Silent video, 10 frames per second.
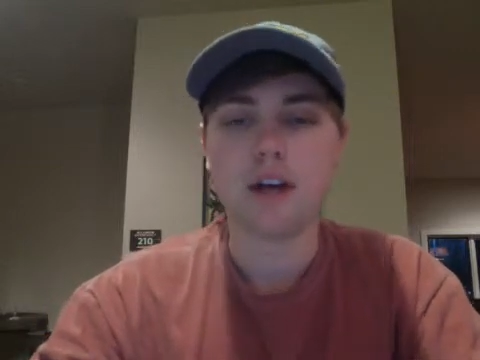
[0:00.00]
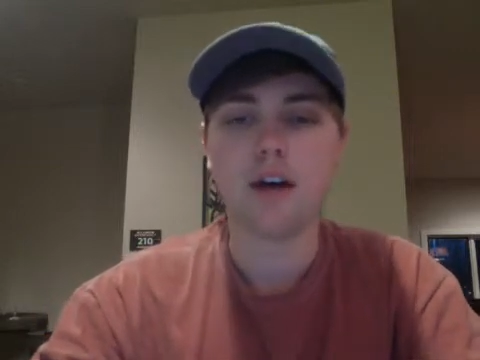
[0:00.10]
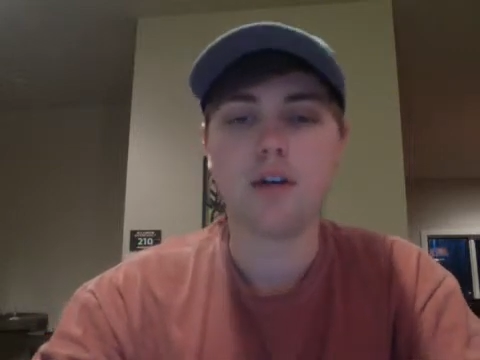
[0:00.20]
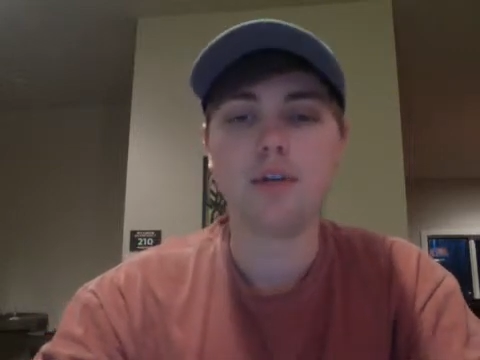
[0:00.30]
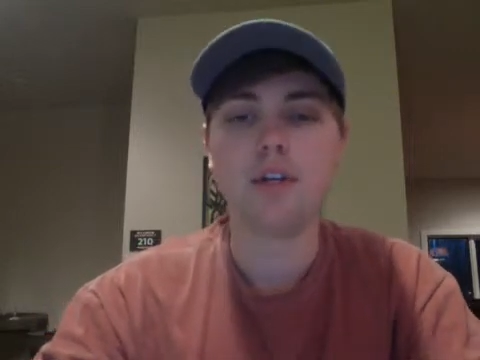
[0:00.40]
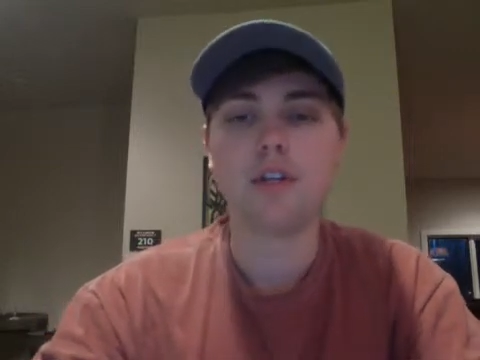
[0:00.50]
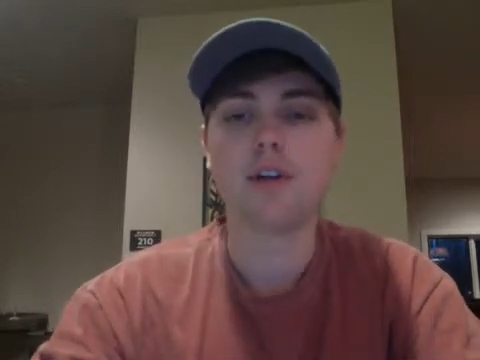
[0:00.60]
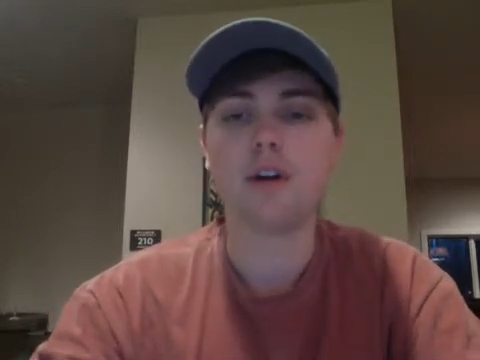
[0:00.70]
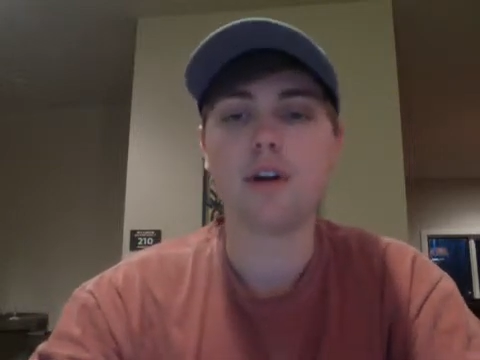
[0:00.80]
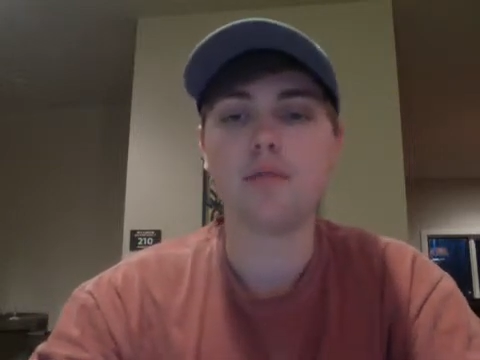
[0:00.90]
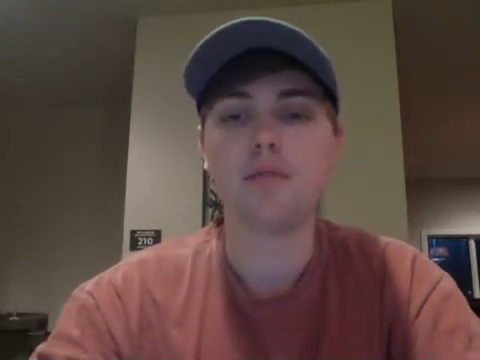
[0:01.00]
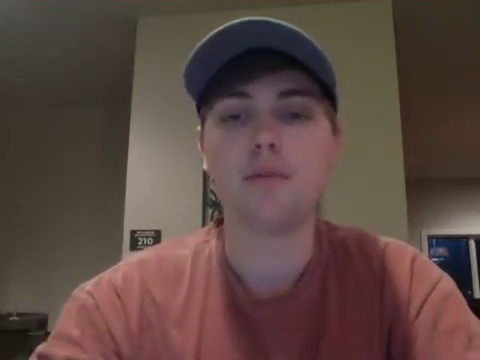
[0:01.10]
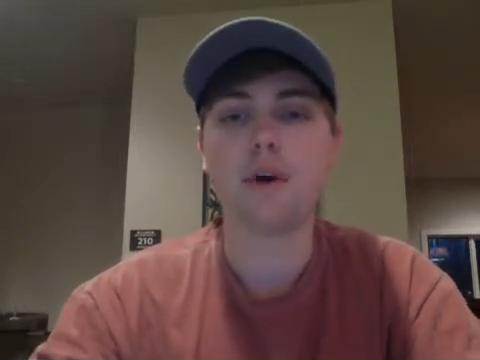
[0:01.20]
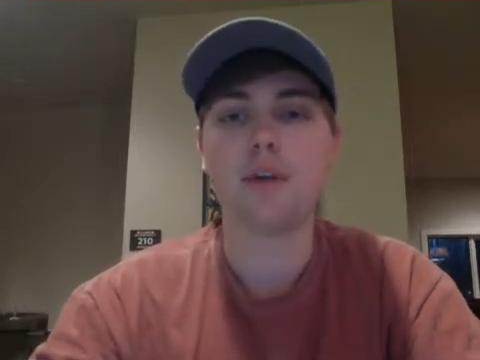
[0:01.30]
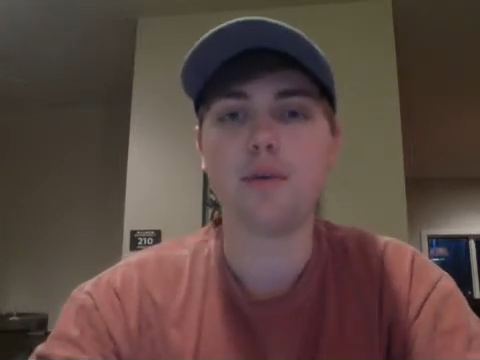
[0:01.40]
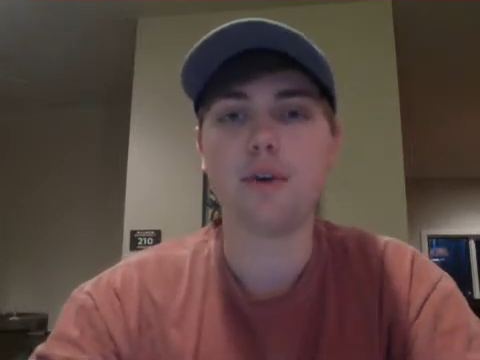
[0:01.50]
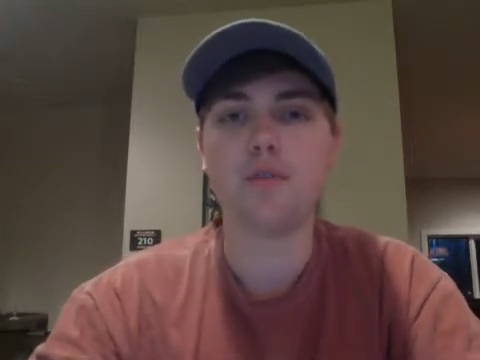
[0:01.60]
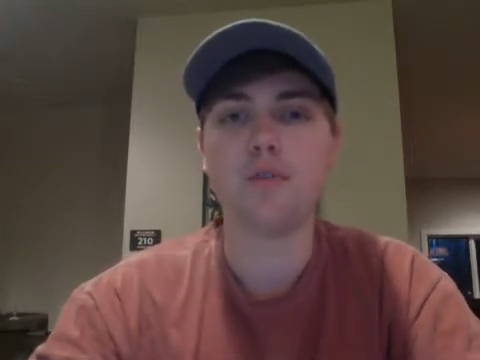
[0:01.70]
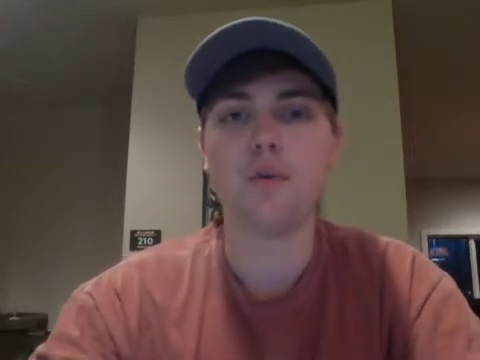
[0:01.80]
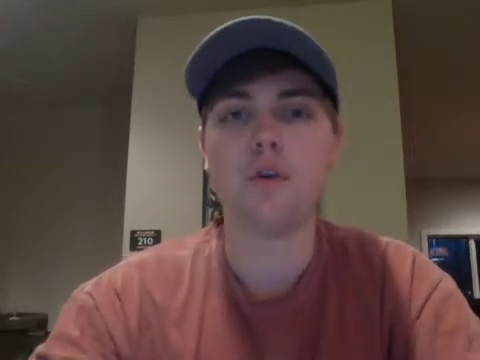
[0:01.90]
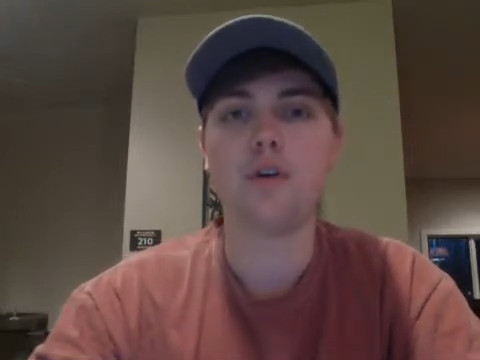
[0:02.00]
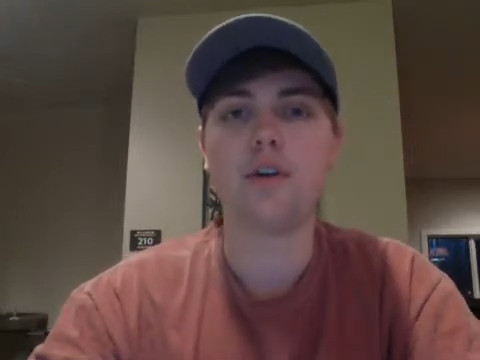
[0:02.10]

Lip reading: really started about 3 or 4